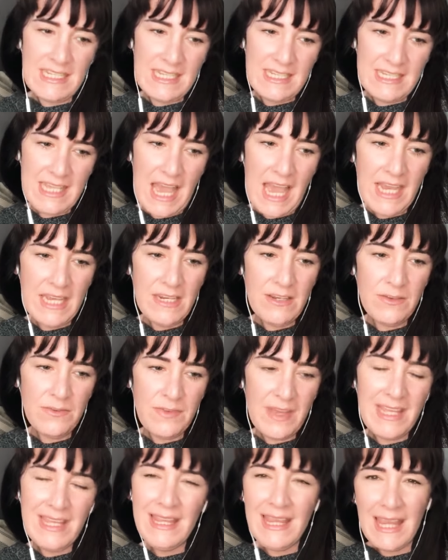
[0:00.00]
it's kind of
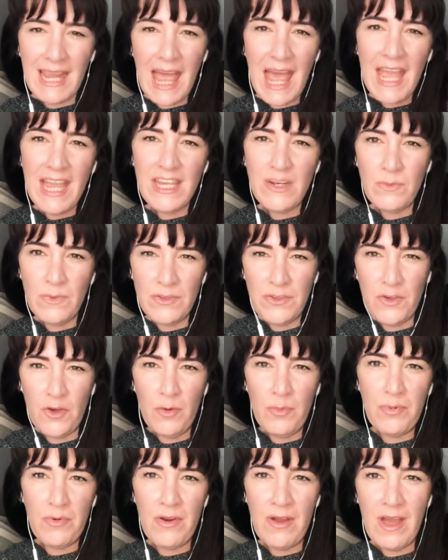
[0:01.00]
in line with
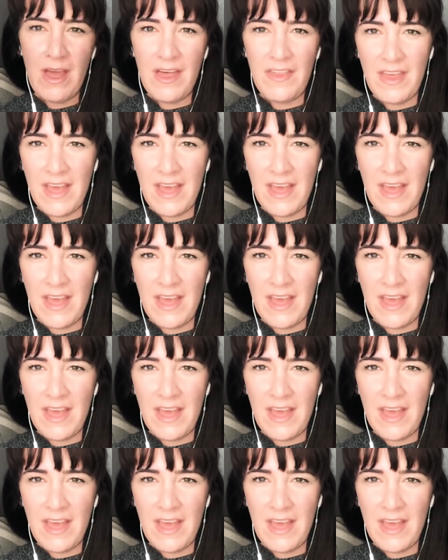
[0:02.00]
your bra.